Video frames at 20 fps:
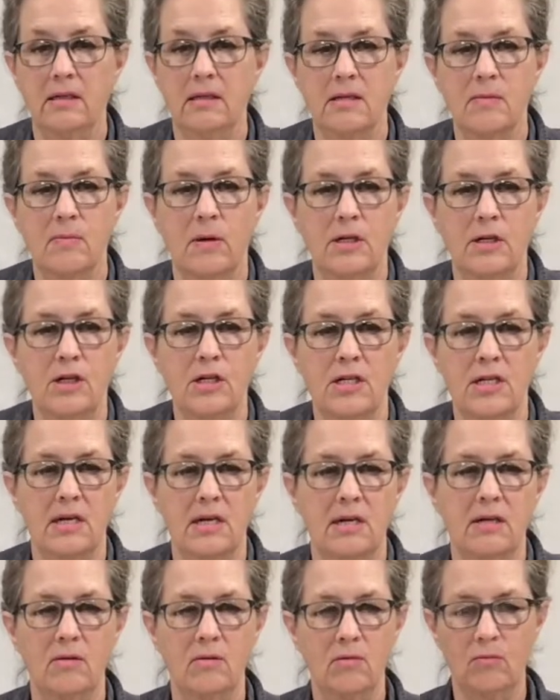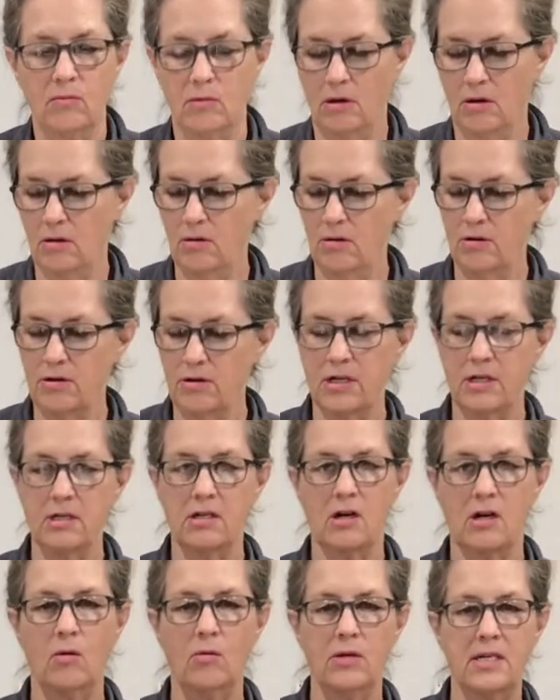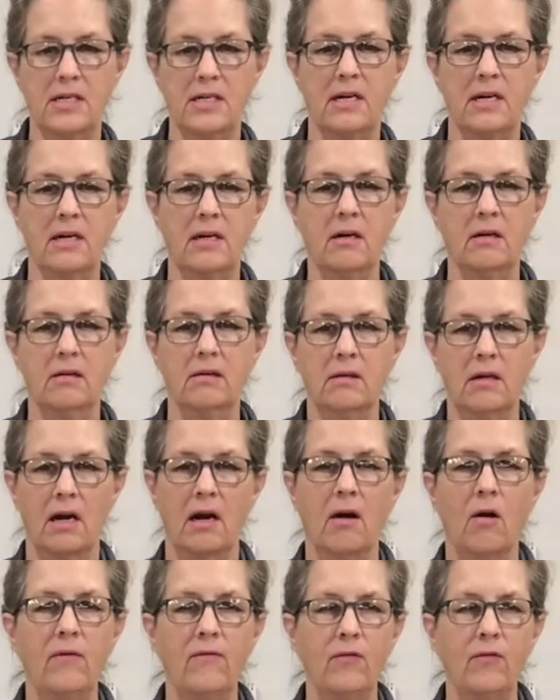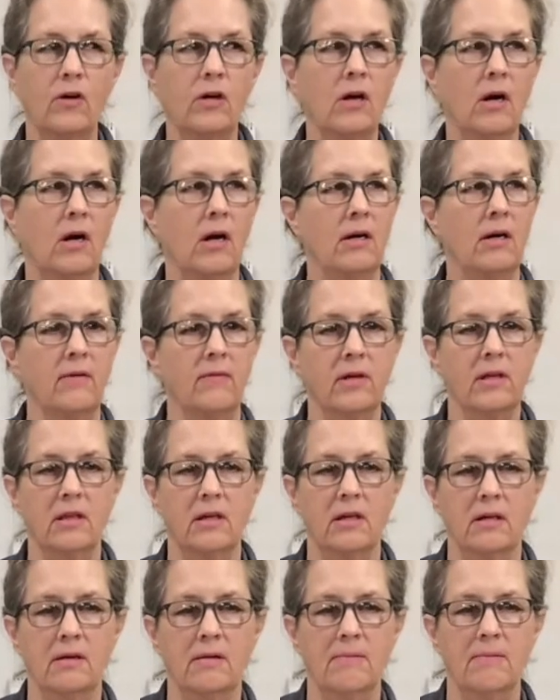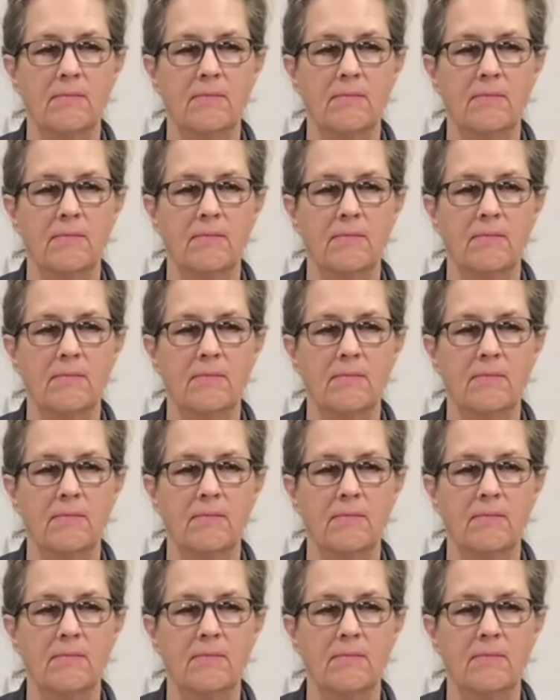As much as I rehearse, it's always like, oh, I forgot everything.